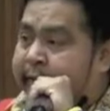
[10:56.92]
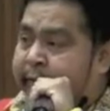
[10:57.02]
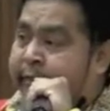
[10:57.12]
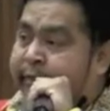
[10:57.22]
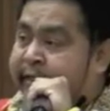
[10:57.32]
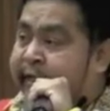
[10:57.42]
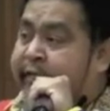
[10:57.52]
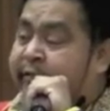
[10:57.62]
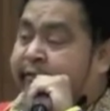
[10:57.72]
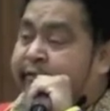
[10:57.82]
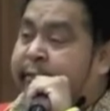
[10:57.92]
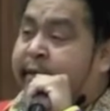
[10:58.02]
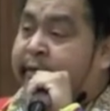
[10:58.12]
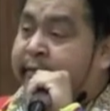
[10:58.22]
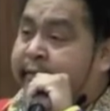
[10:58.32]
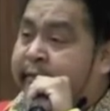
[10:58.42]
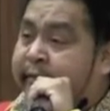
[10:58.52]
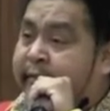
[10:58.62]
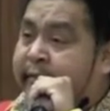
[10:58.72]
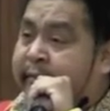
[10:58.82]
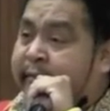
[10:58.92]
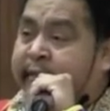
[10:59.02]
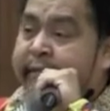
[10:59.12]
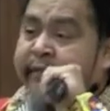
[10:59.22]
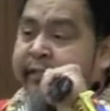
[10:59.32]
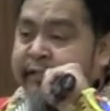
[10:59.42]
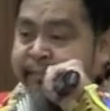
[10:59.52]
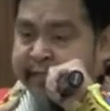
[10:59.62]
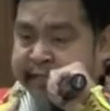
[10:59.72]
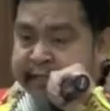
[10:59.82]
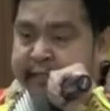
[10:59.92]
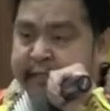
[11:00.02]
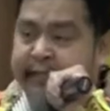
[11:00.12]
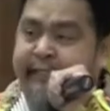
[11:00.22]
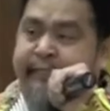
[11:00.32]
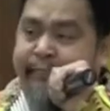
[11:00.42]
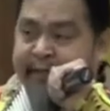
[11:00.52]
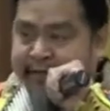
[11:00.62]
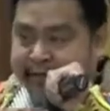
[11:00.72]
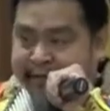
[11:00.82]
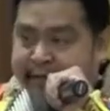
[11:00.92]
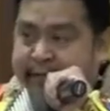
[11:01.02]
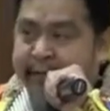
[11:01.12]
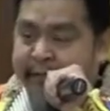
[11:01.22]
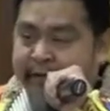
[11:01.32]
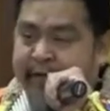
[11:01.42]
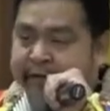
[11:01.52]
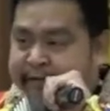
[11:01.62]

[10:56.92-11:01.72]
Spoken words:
would protect you from arrows, but it would just protect this part, all your